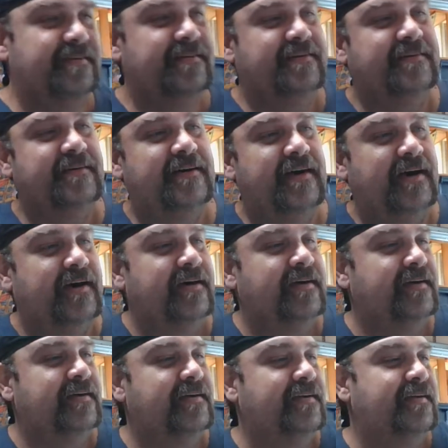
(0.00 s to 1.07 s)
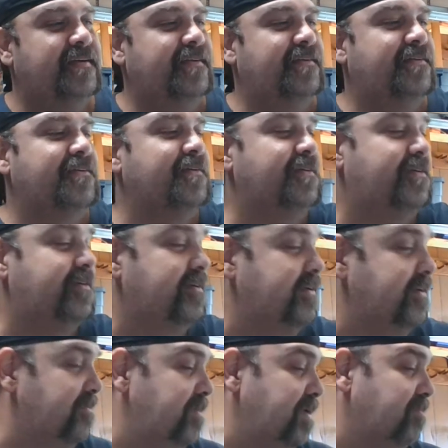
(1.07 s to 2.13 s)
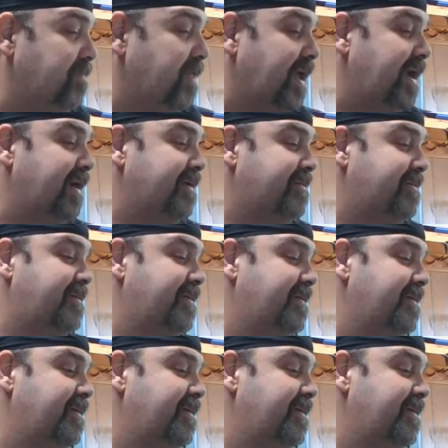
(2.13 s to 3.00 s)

So yeah, those are going to be a blast.